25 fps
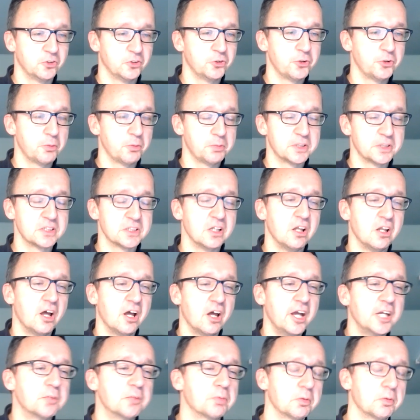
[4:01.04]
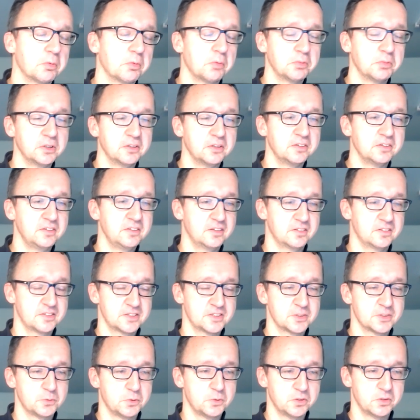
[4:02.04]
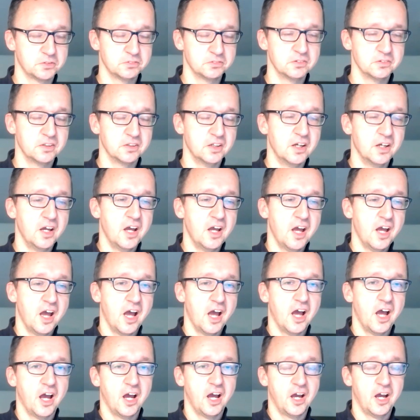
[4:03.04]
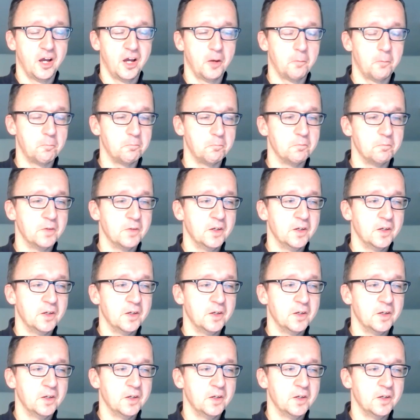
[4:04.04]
topics like probability and so on,